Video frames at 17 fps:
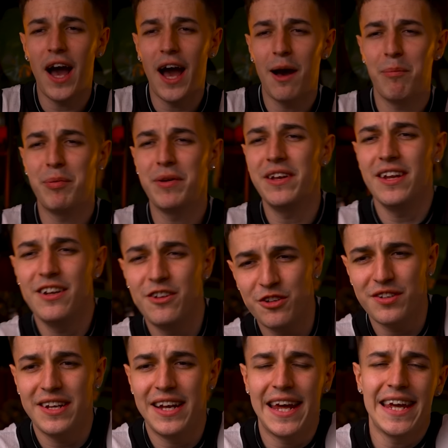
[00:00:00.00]
happened to
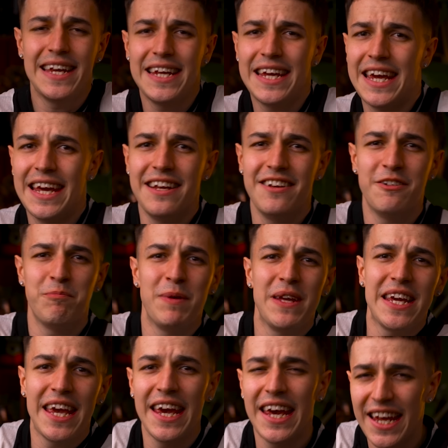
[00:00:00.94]
just letting kids be
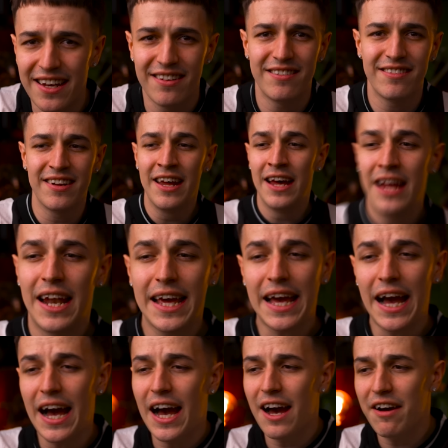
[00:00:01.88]
kids? Like
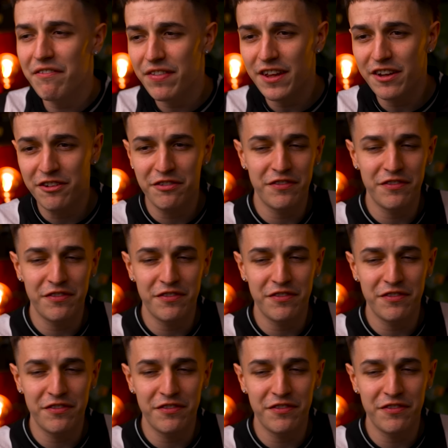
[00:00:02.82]
I have this